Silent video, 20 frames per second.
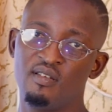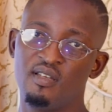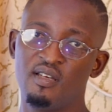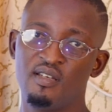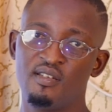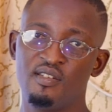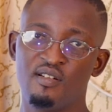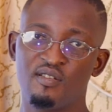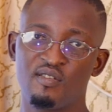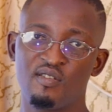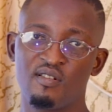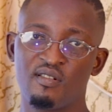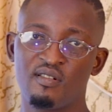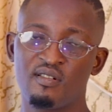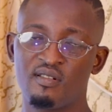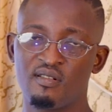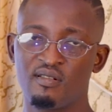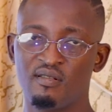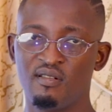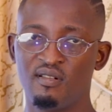the
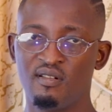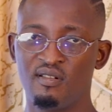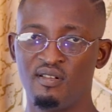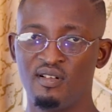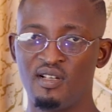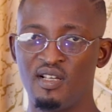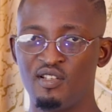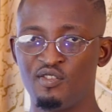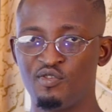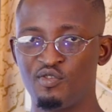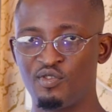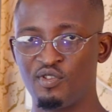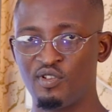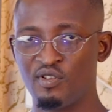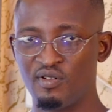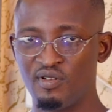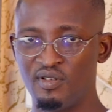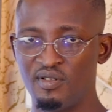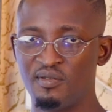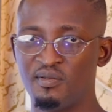Rock online
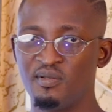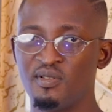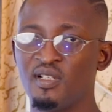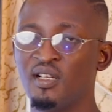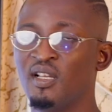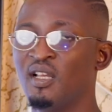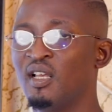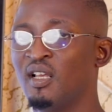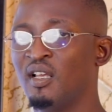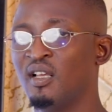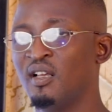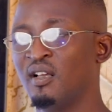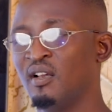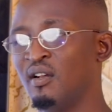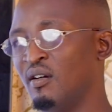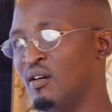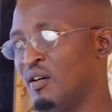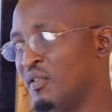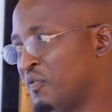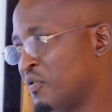tutorials.
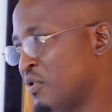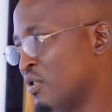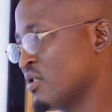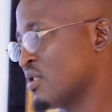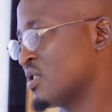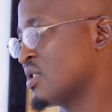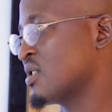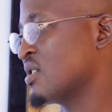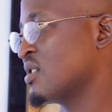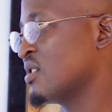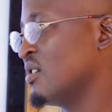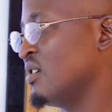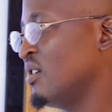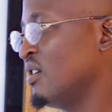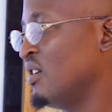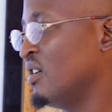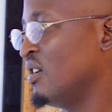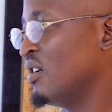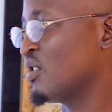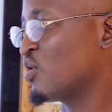Of course,
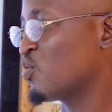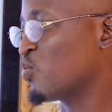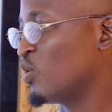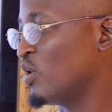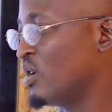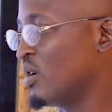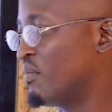yes, we